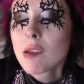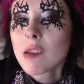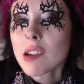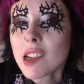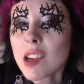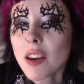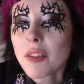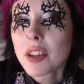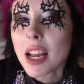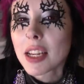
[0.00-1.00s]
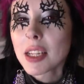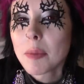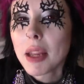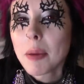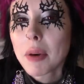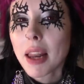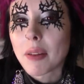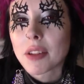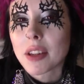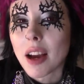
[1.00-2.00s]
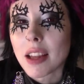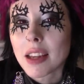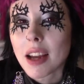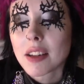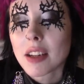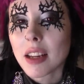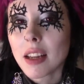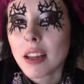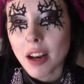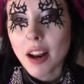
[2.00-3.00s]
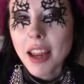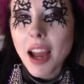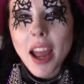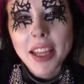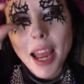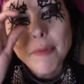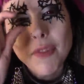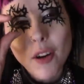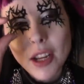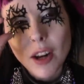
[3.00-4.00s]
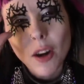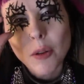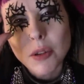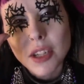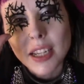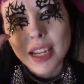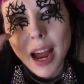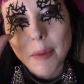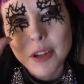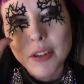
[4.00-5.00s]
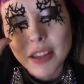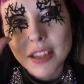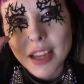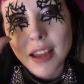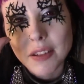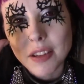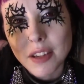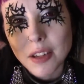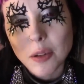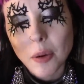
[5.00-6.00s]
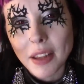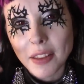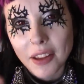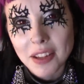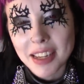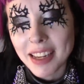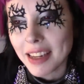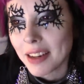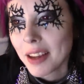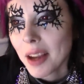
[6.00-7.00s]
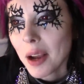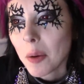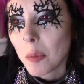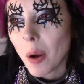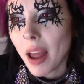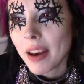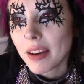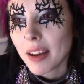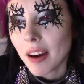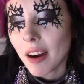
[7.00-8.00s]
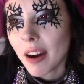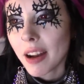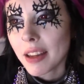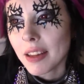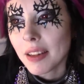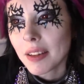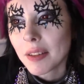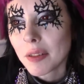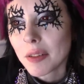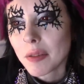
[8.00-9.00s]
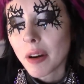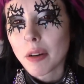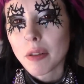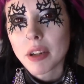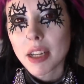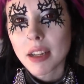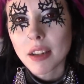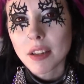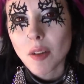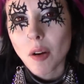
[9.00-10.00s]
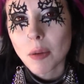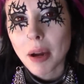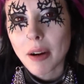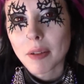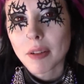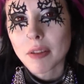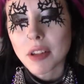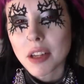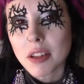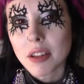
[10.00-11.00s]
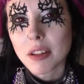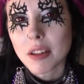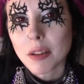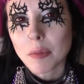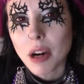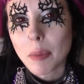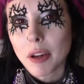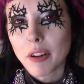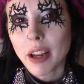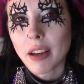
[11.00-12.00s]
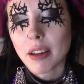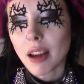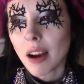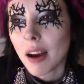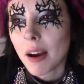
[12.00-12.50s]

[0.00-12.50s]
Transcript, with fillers: Quite a lot of sexy people out tonight actually, and I came very close to capturing this essence in 2013 when I wrote a ridiculous song about Resistance and Premier Inn,